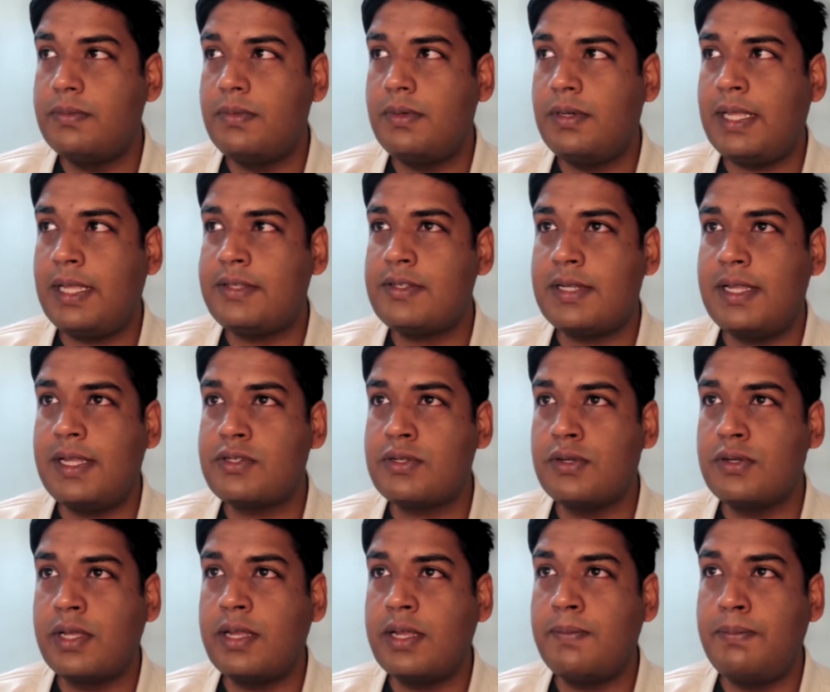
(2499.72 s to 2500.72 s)
let's
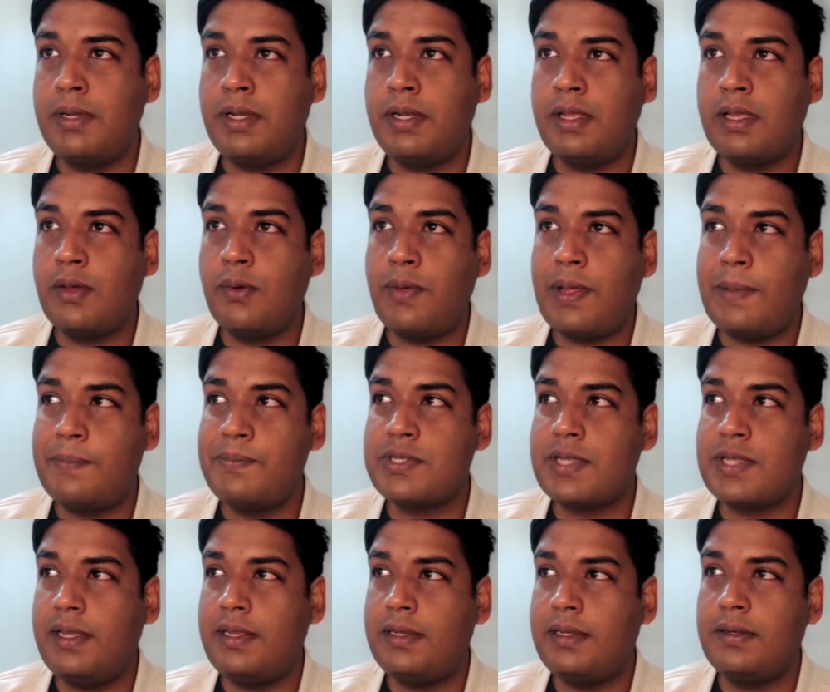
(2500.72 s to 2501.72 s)
look at building a
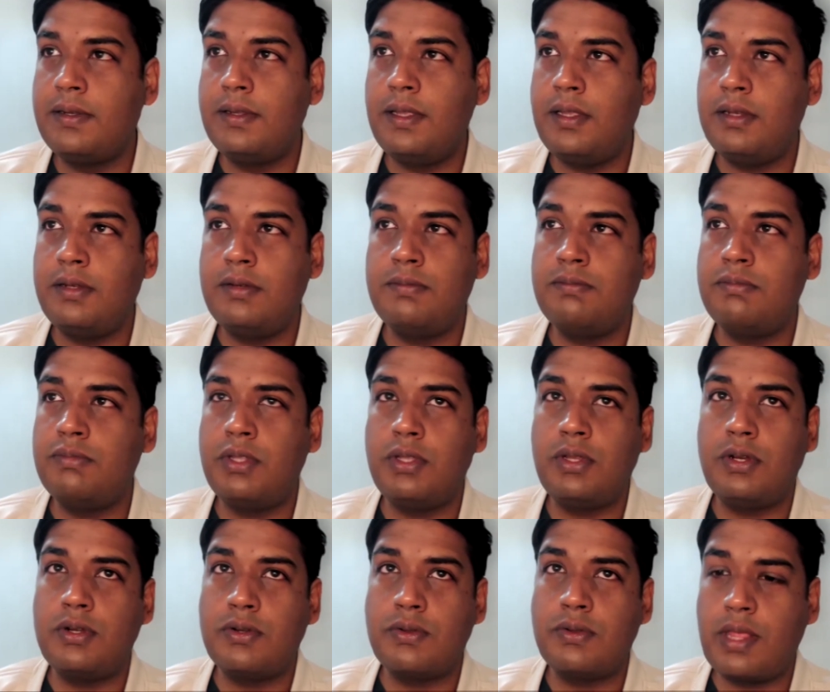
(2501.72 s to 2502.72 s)
website in the
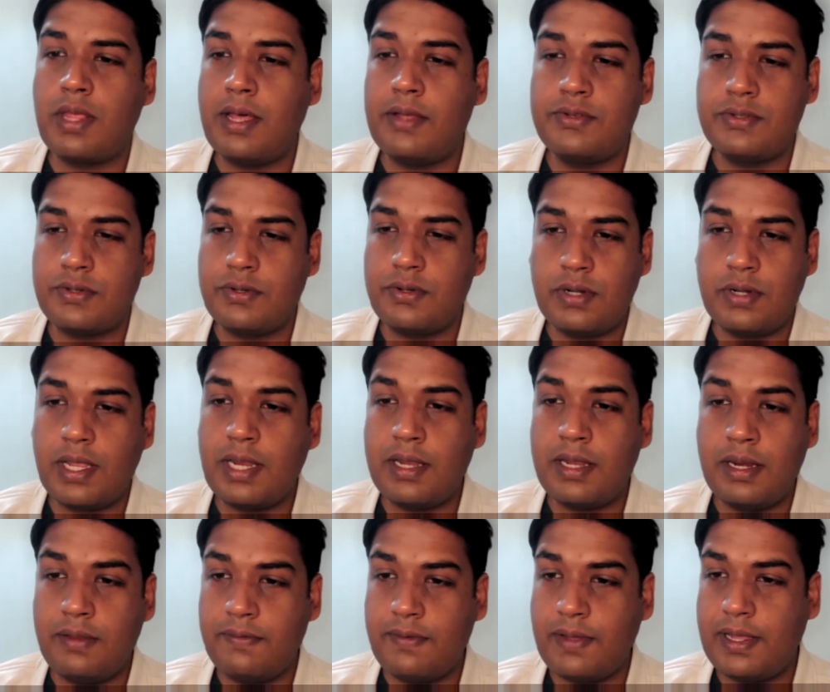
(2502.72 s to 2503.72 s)
year 2000 or
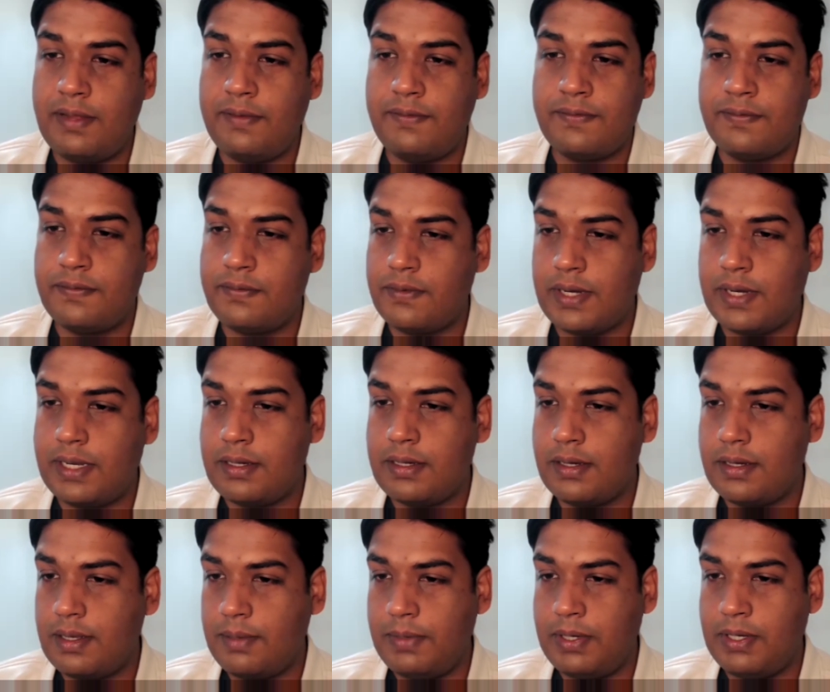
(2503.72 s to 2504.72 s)
995, right?
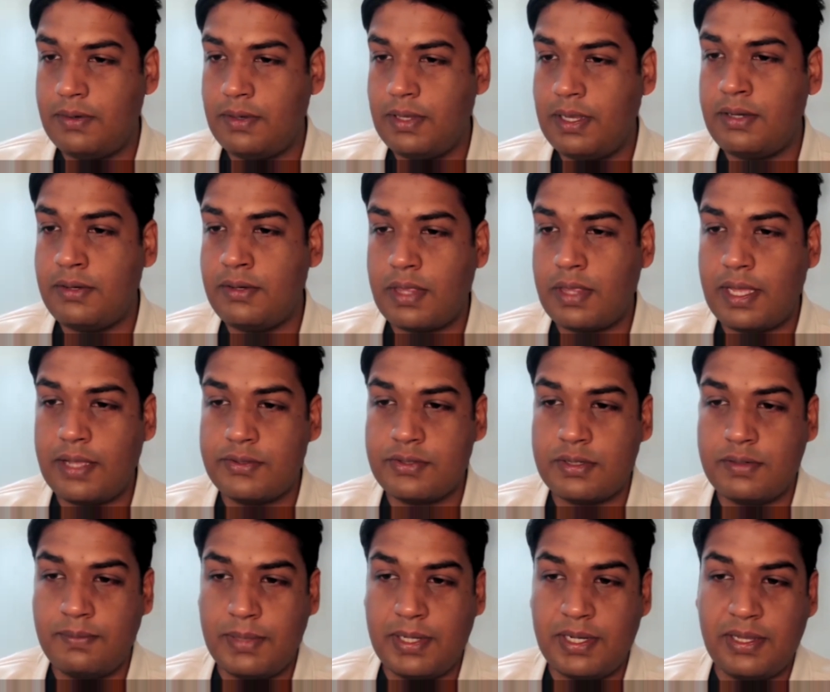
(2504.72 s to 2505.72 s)
I mean, in
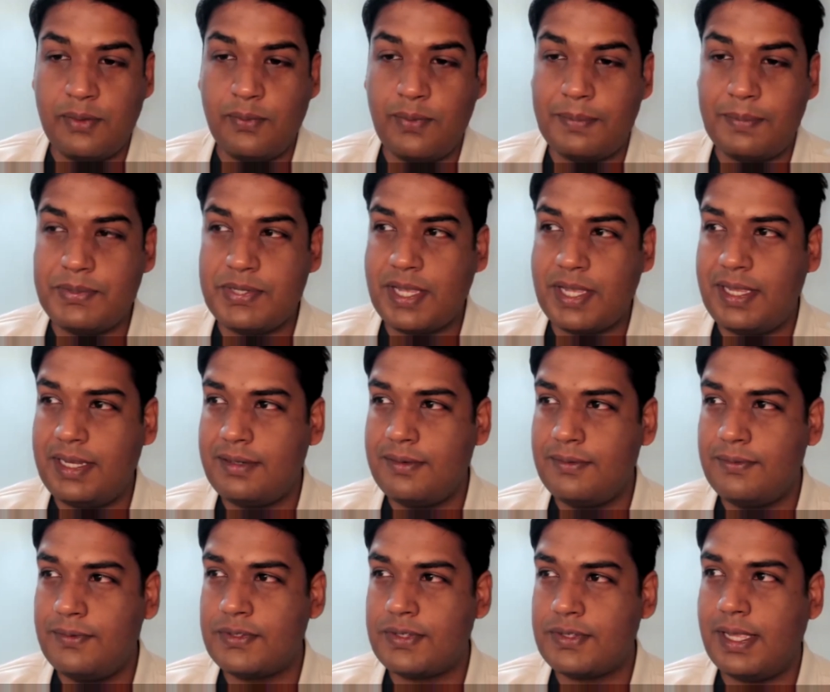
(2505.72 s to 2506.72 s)
2000, building a website
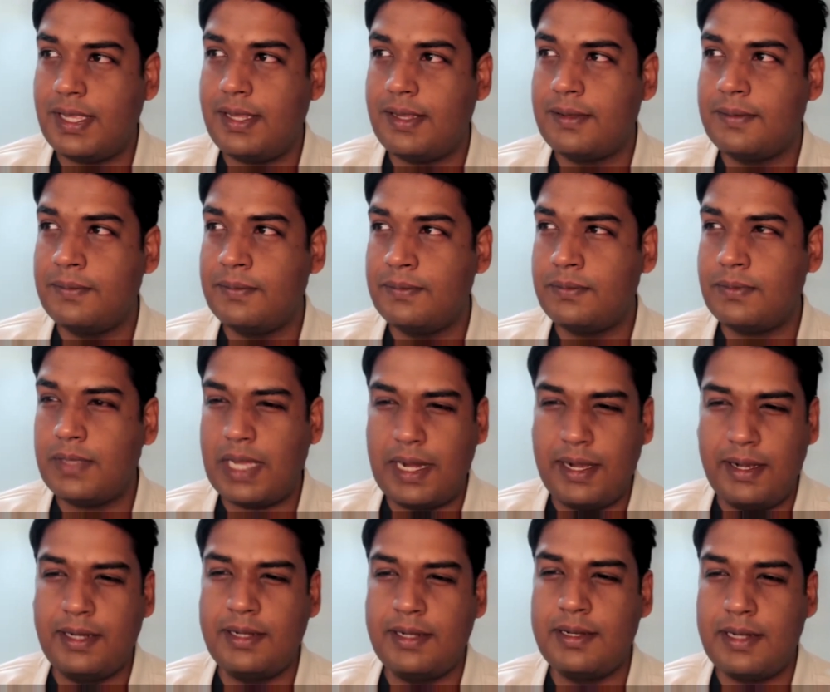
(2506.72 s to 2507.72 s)
was like
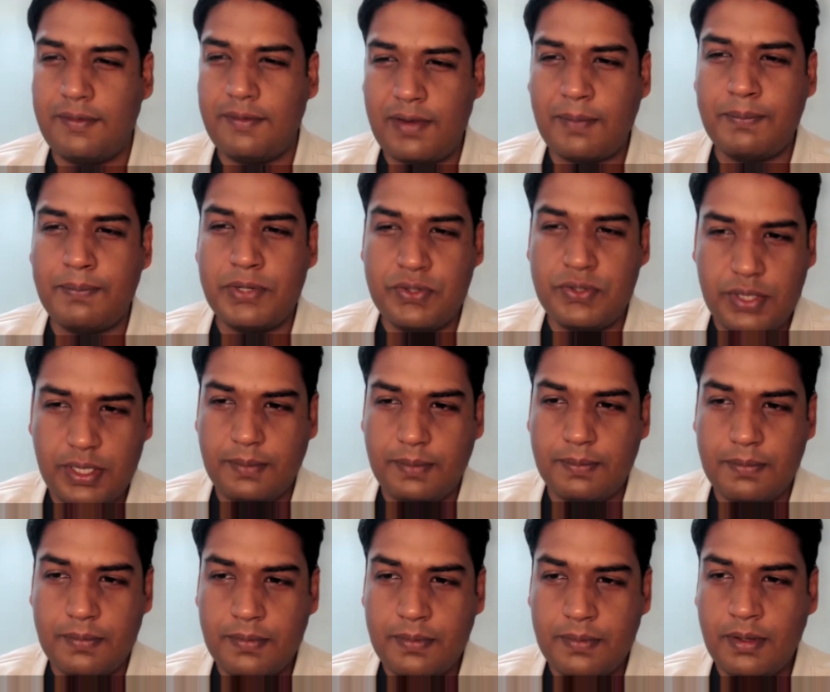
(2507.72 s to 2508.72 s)
hiring a development
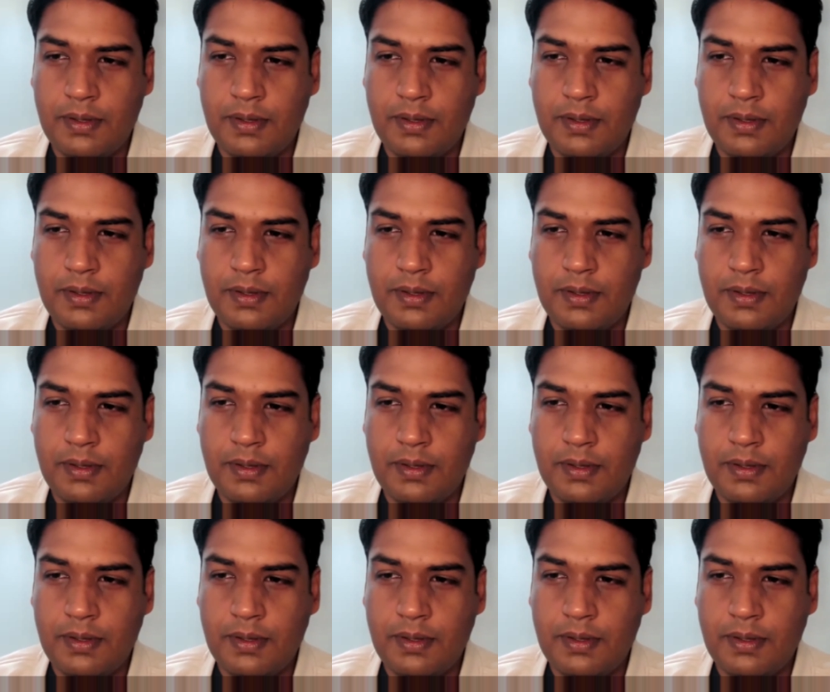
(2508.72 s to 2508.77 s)
team